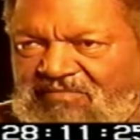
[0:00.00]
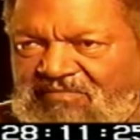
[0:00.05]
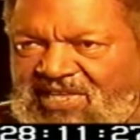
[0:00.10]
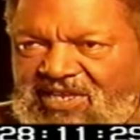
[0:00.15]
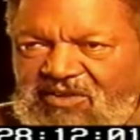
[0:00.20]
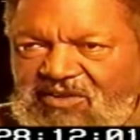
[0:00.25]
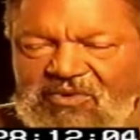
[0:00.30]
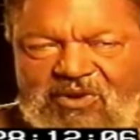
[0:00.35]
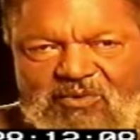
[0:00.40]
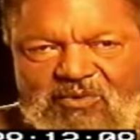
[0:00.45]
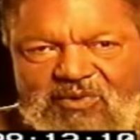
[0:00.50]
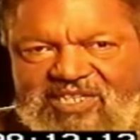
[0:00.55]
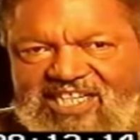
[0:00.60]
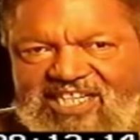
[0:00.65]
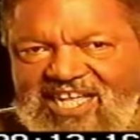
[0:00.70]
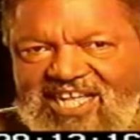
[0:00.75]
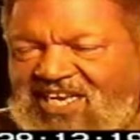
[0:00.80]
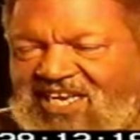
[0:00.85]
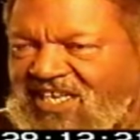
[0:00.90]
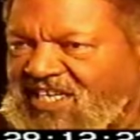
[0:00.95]
They don't know
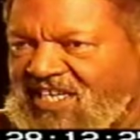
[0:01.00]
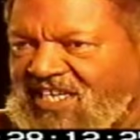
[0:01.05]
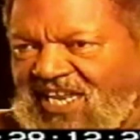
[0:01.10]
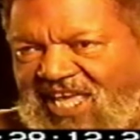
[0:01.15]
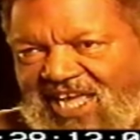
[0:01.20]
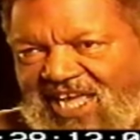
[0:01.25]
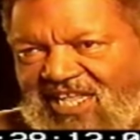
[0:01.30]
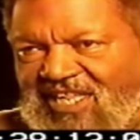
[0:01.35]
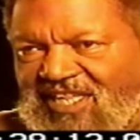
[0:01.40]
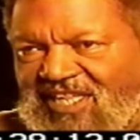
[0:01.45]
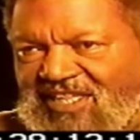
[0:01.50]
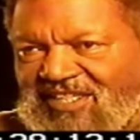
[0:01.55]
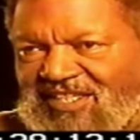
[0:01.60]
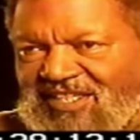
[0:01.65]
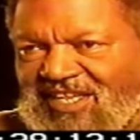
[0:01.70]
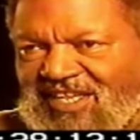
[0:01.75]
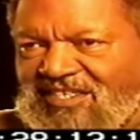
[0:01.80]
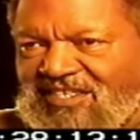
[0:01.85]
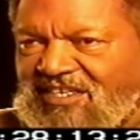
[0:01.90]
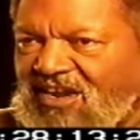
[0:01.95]
what that looks like.
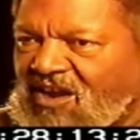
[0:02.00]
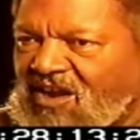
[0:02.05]
That's